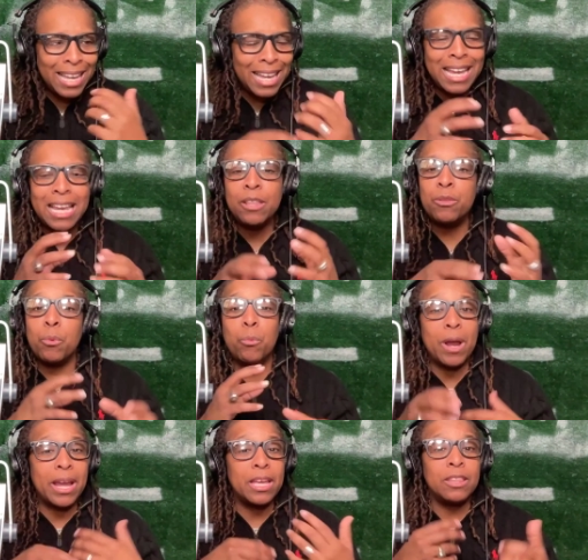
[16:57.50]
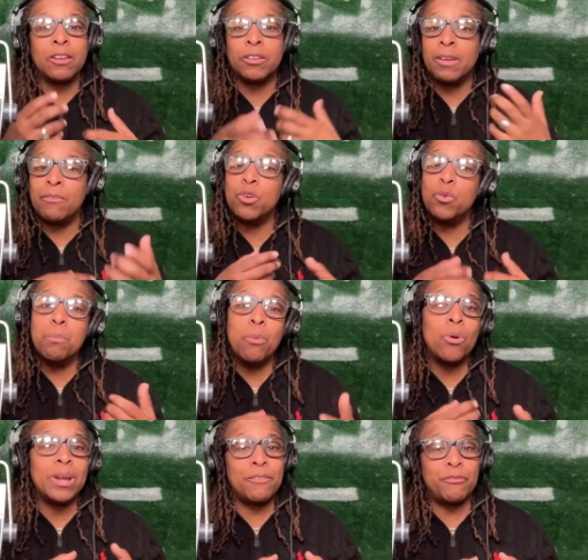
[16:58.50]
Either way, they're giving you
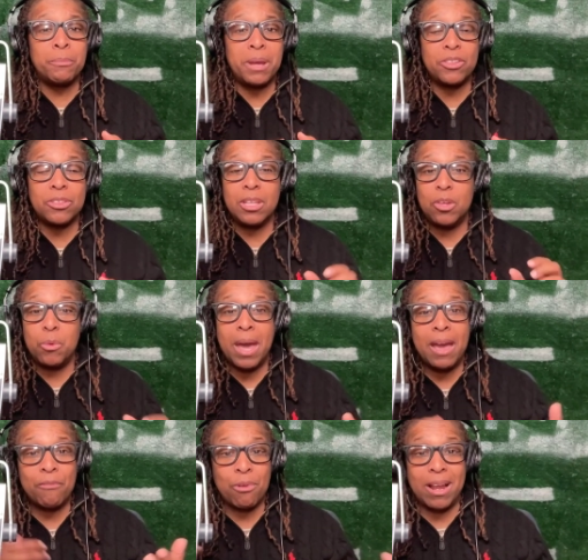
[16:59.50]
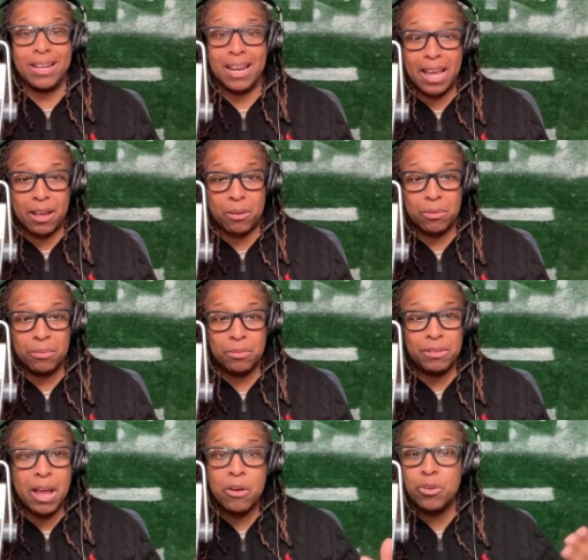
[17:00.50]
more information than you have right now.
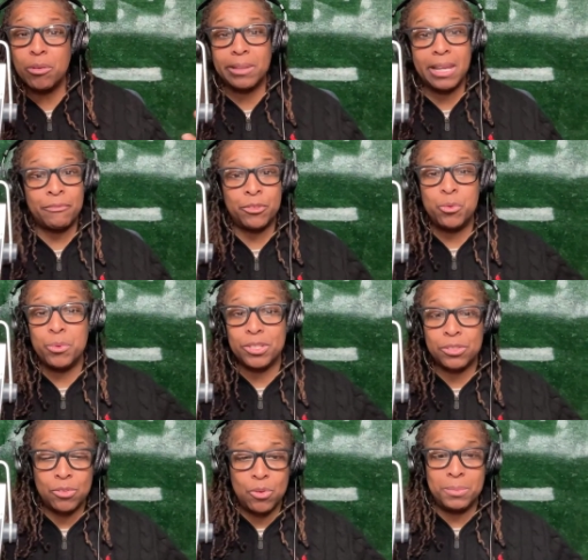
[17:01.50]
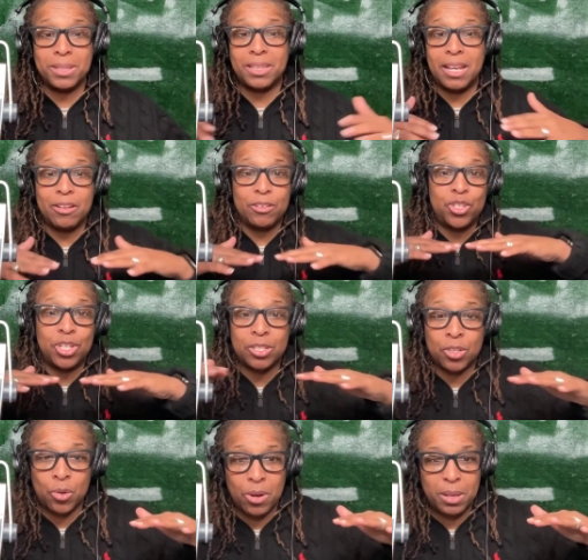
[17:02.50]
Now you're left to assume that they are
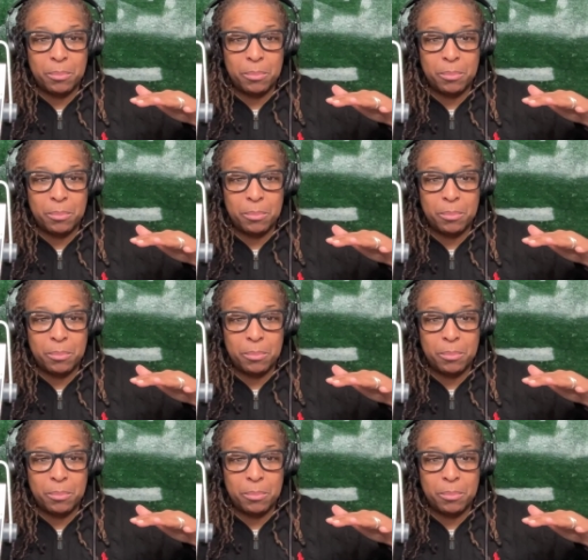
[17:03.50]
just cruddy